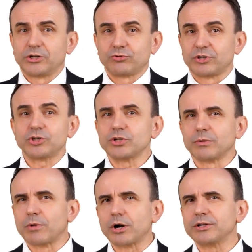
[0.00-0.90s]

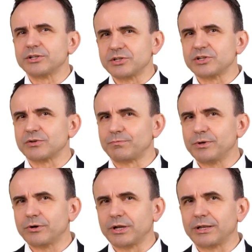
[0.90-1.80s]
traditional markets
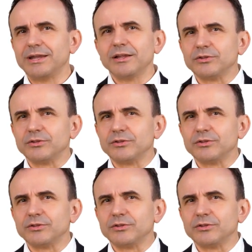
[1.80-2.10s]
disappearing?